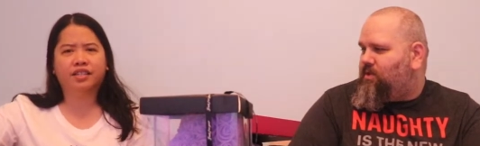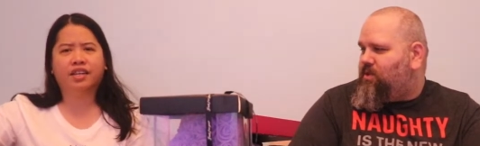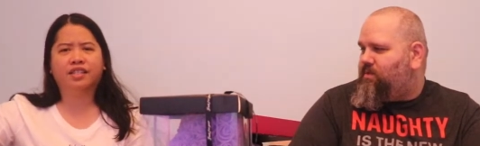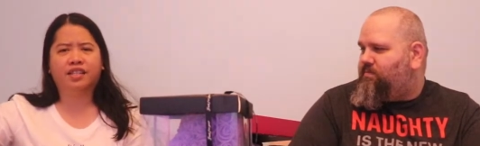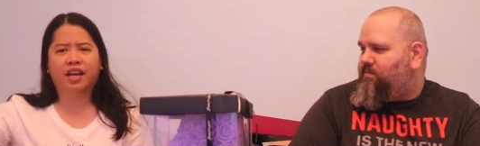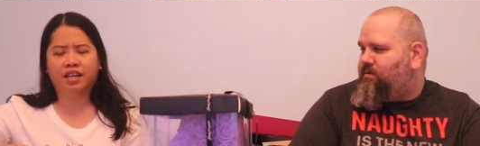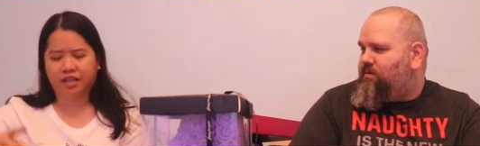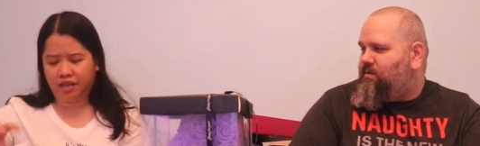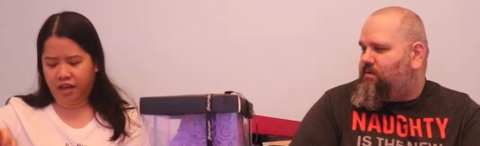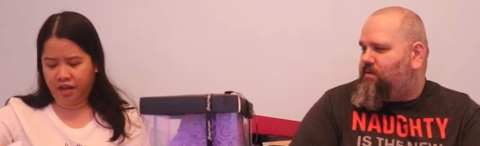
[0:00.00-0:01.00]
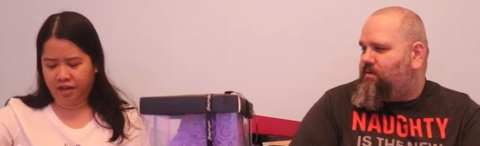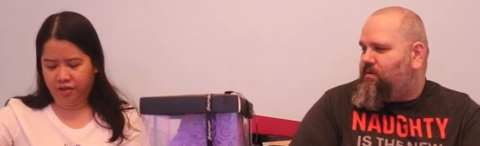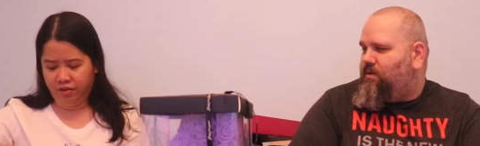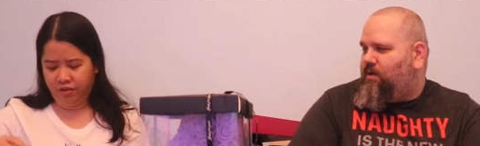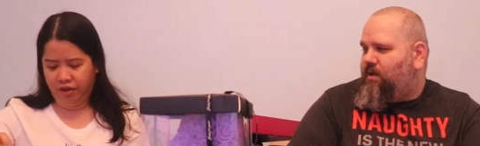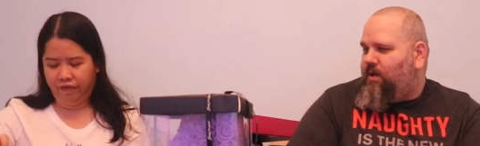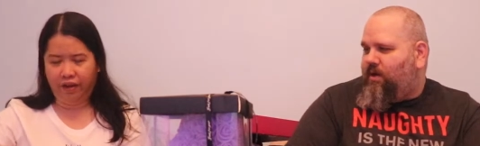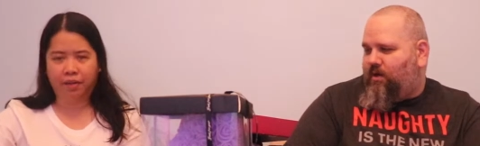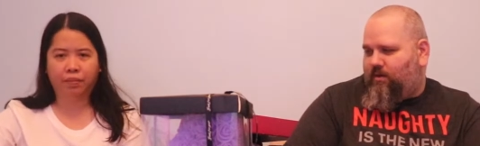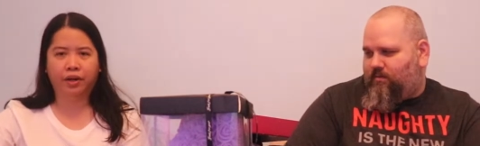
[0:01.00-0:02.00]
Speaker 1: they are saying that if
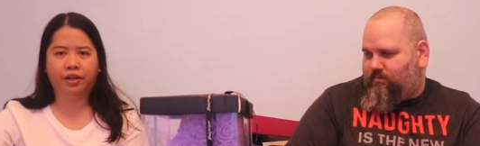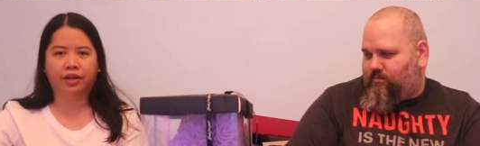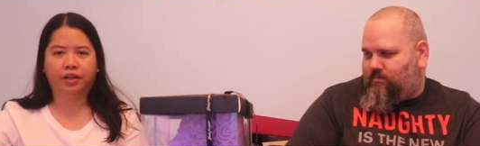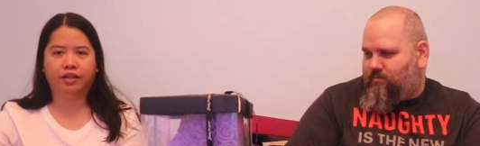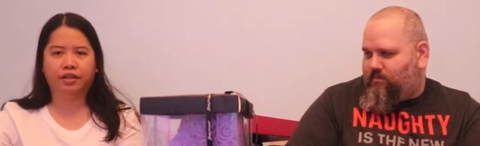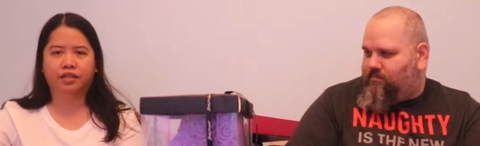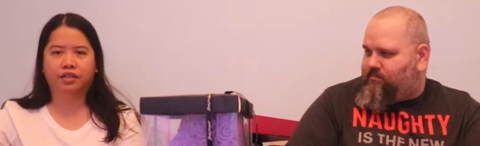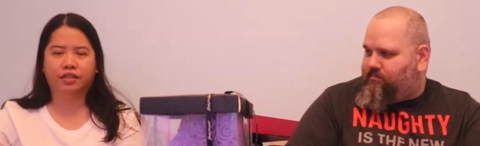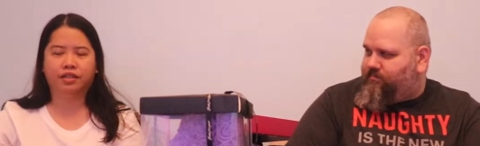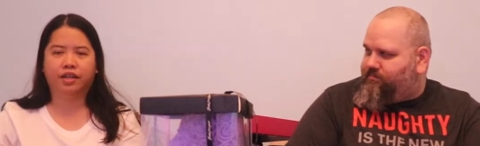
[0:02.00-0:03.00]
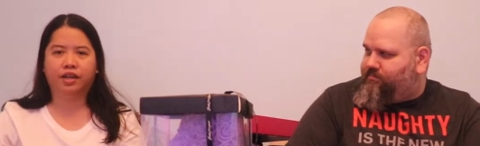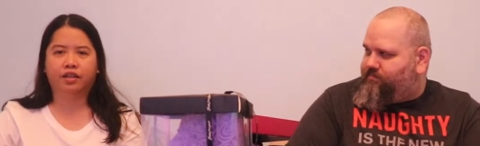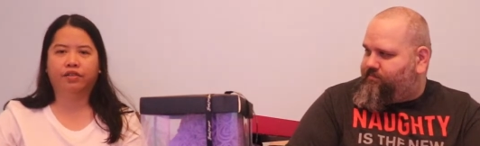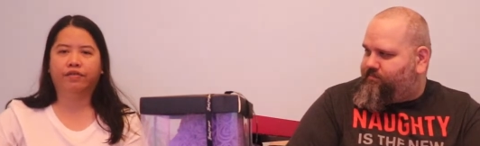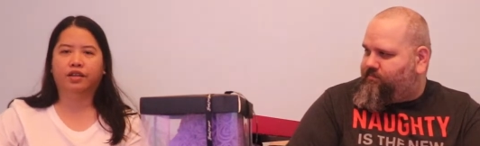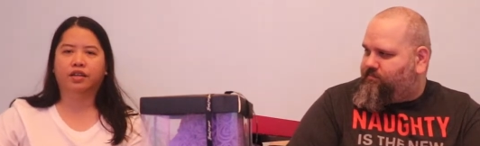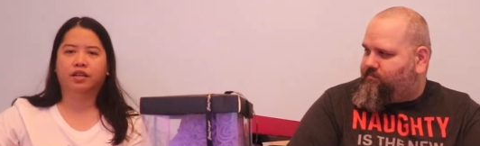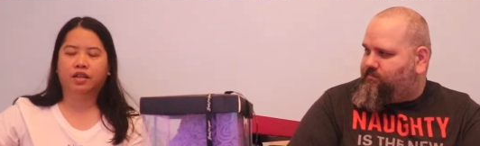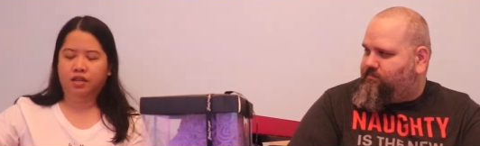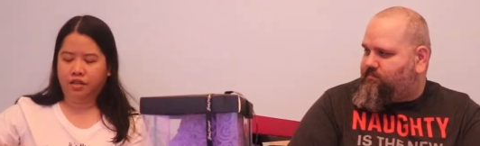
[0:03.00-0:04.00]
I burn it until the end of it,
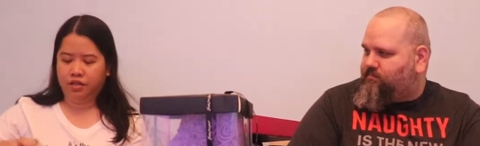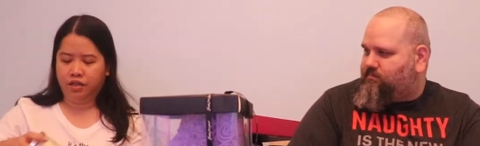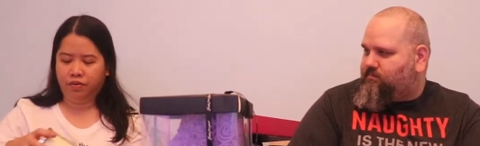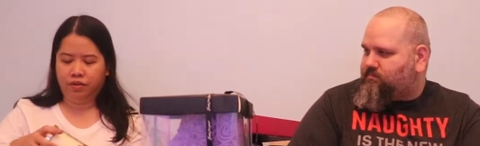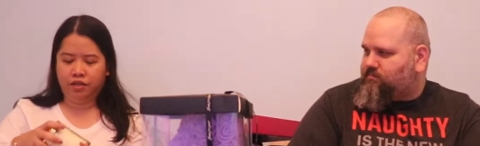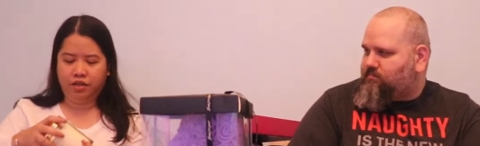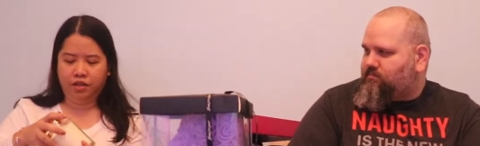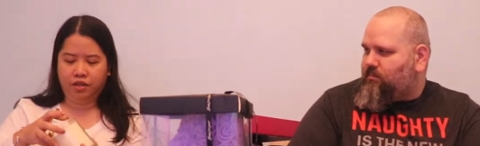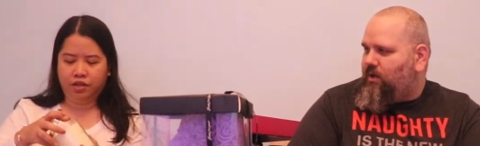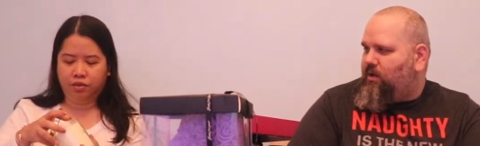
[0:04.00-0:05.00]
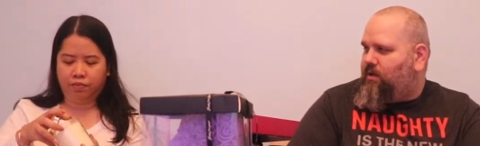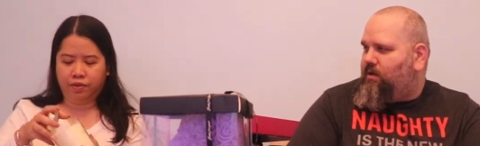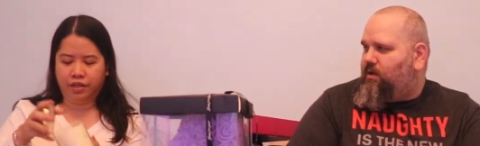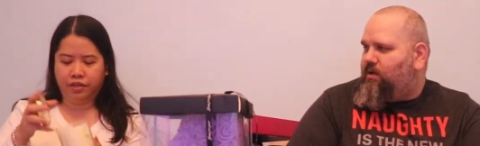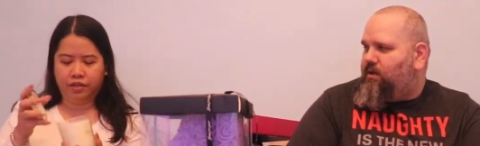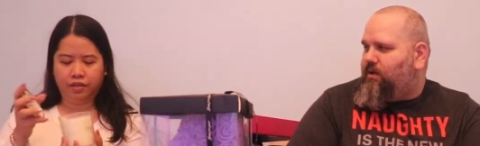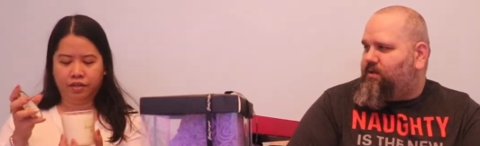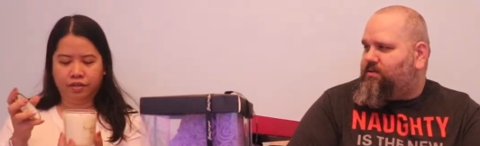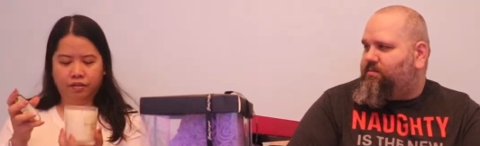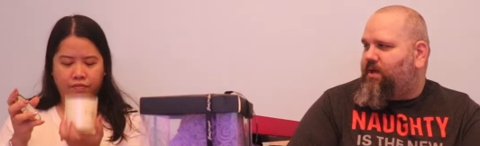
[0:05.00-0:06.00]
there was a surprise. Yeah,
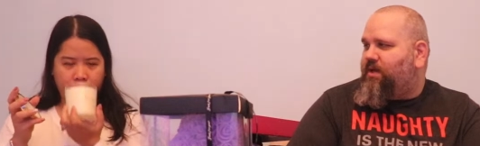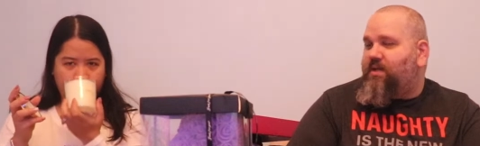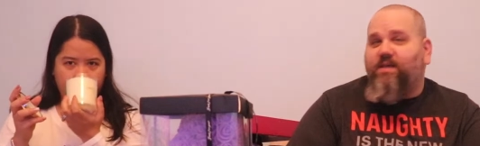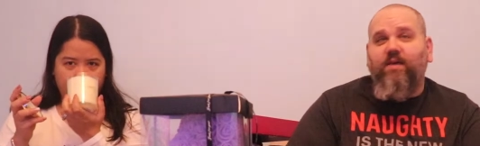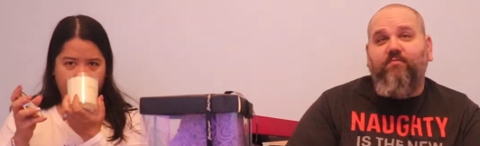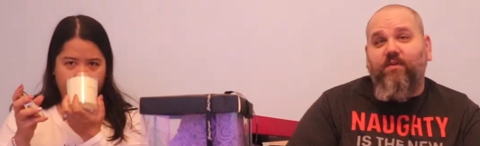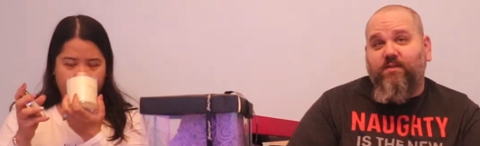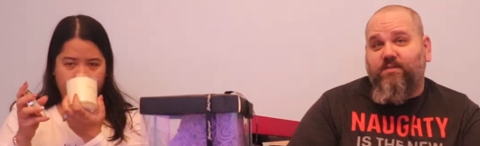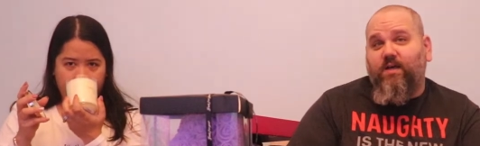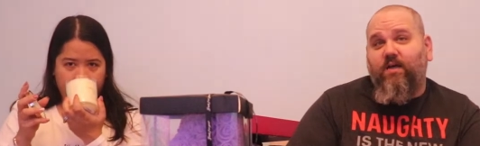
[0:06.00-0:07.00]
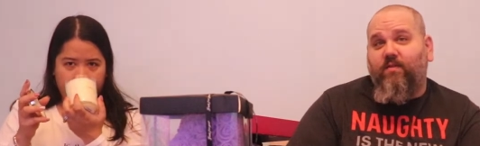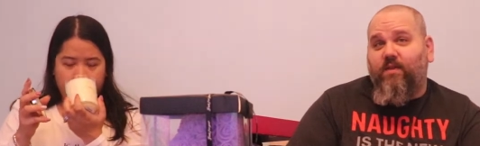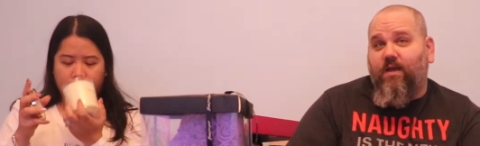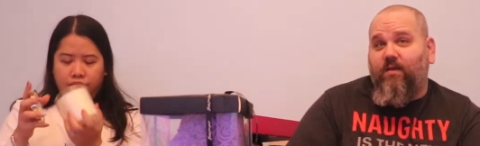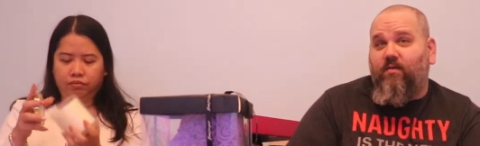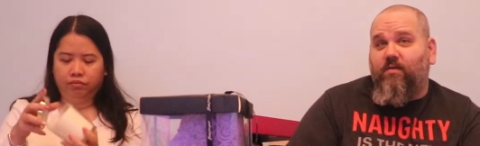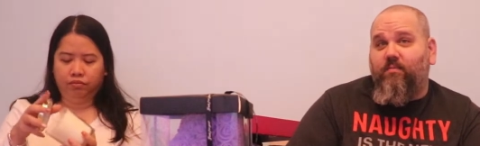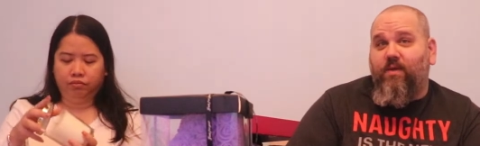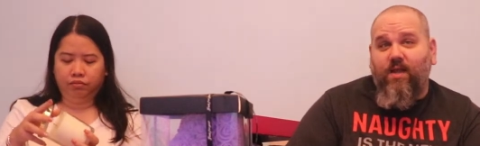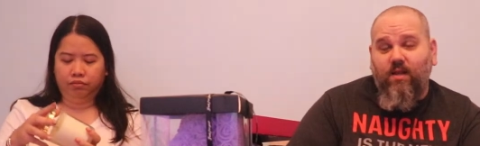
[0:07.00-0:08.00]
Speaker 2: there's some kind of gift inside the candle. It
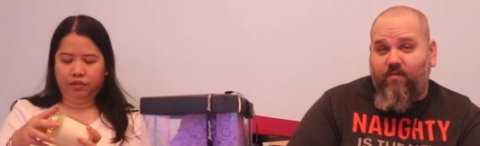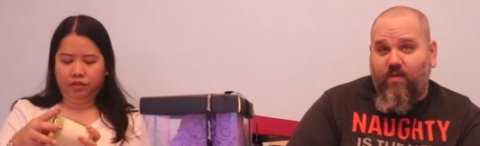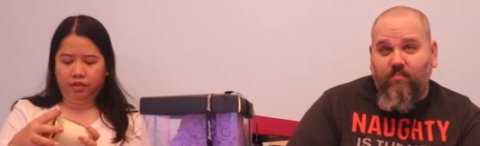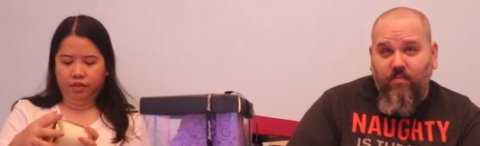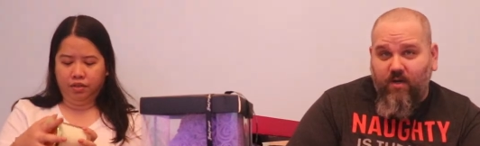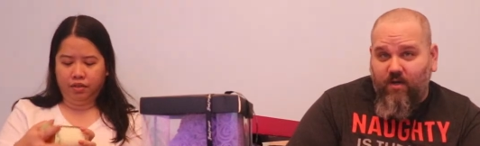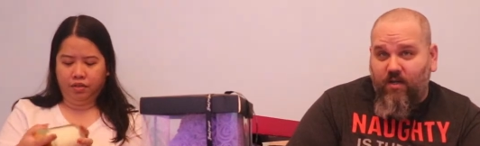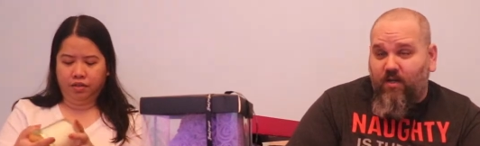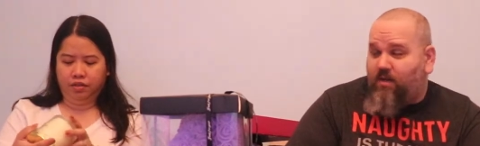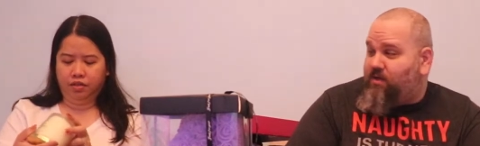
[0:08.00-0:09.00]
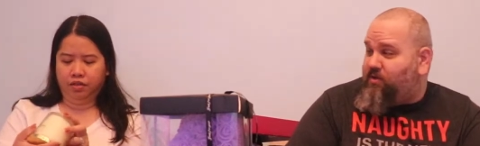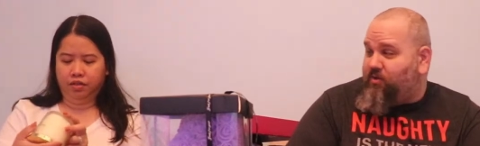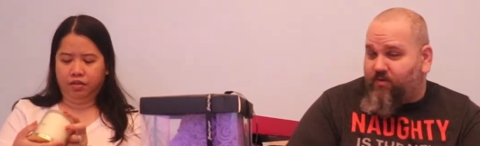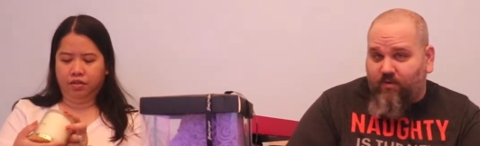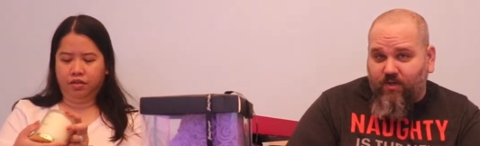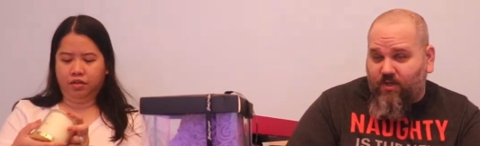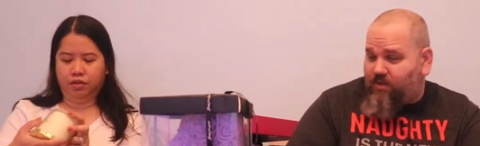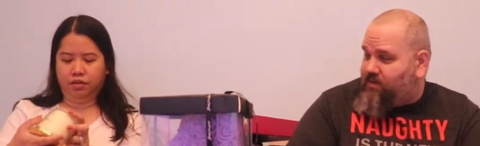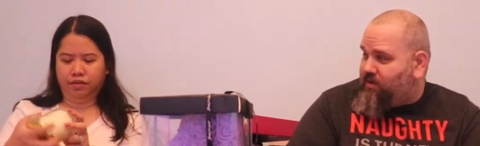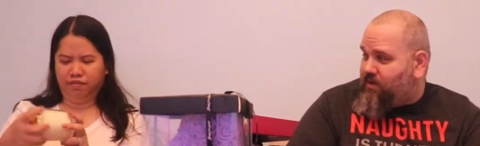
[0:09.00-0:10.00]
could be anything, money, jewelry,
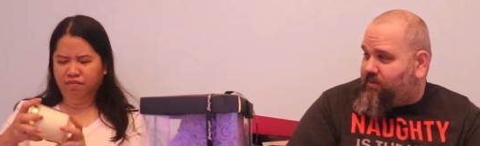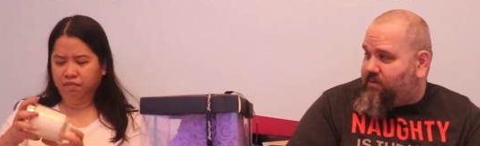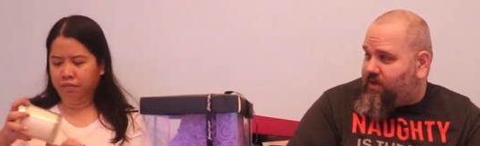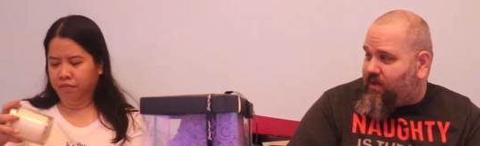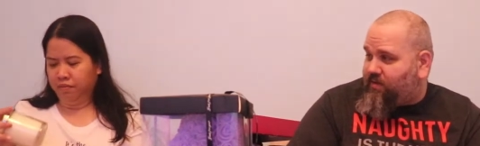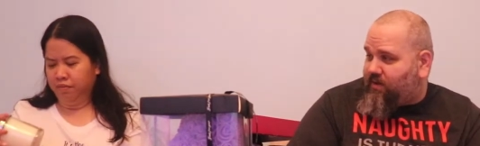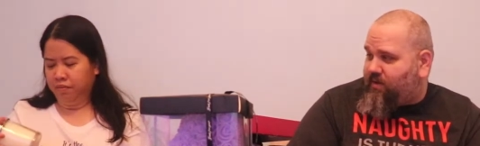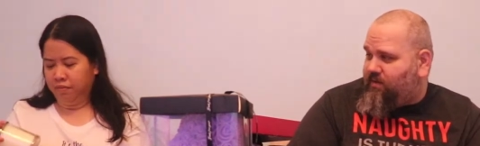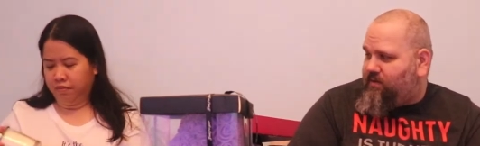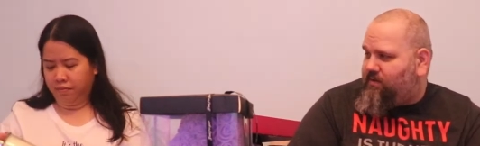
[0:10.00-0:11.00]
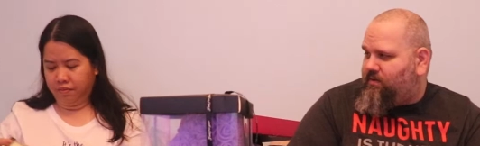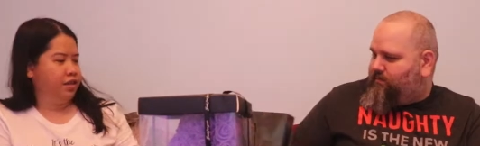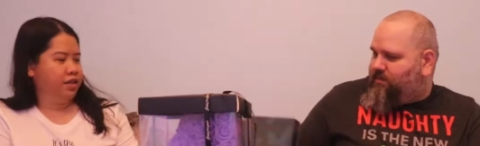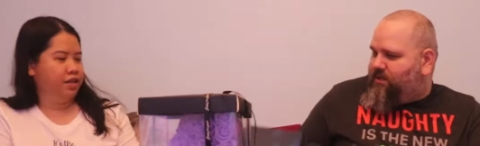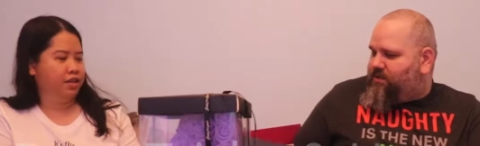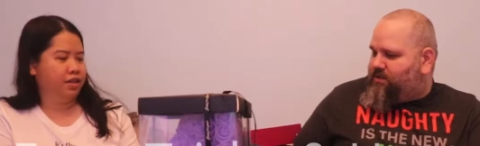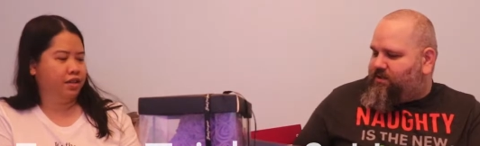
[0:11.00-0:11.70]
you know, anything. This